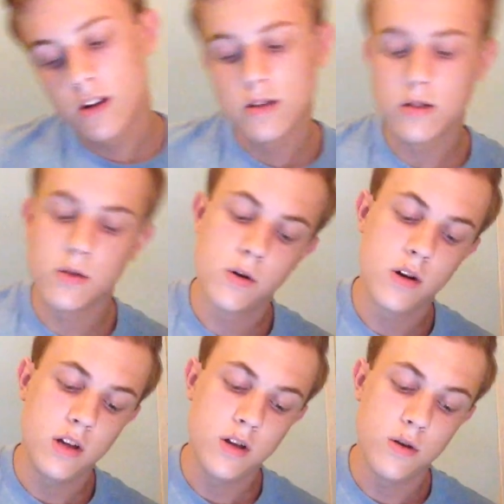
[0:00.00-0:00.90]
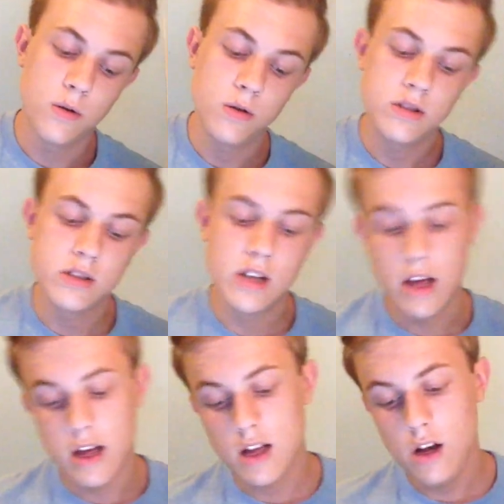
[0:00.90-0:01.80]
underscore you
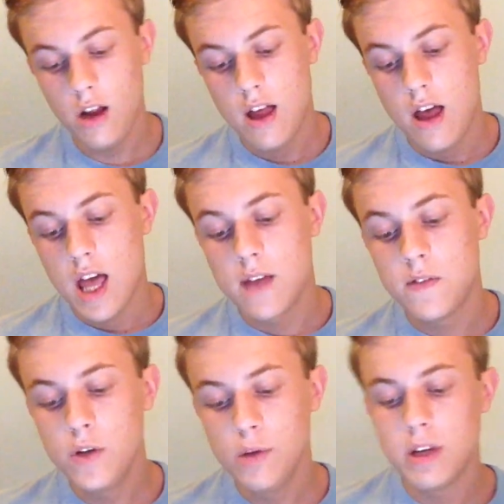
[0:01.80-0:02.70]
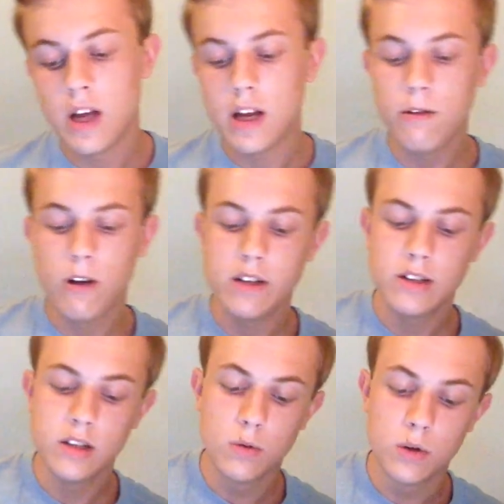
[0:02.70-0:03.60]
said if you could be any
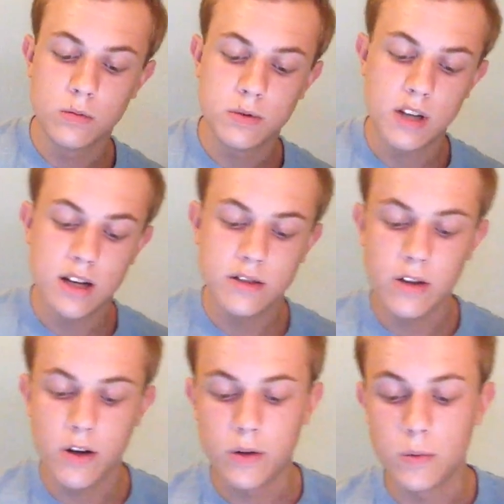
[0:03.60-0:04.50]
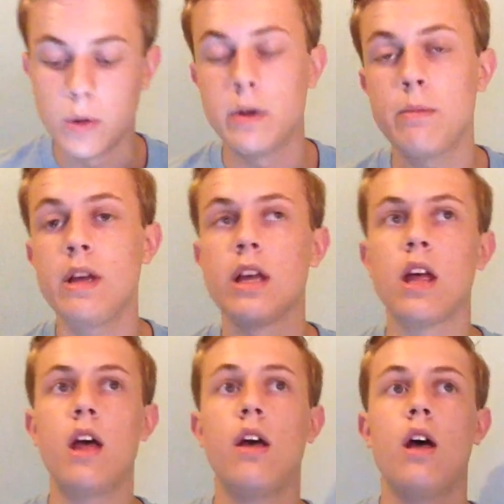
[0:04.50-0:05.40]
race in the world besides your own what would it be
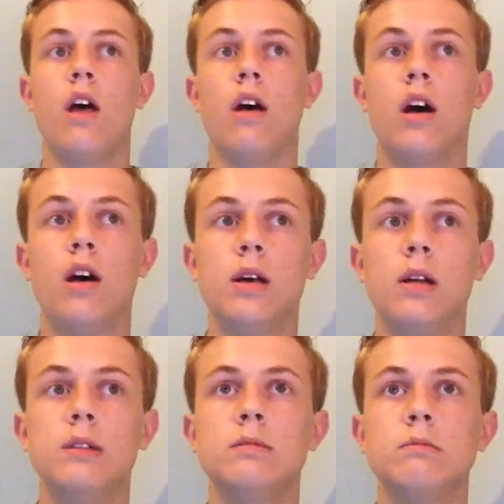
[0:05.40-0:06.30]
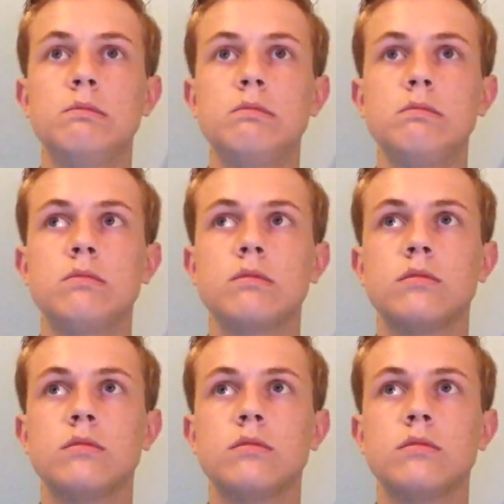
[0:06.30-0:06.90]
um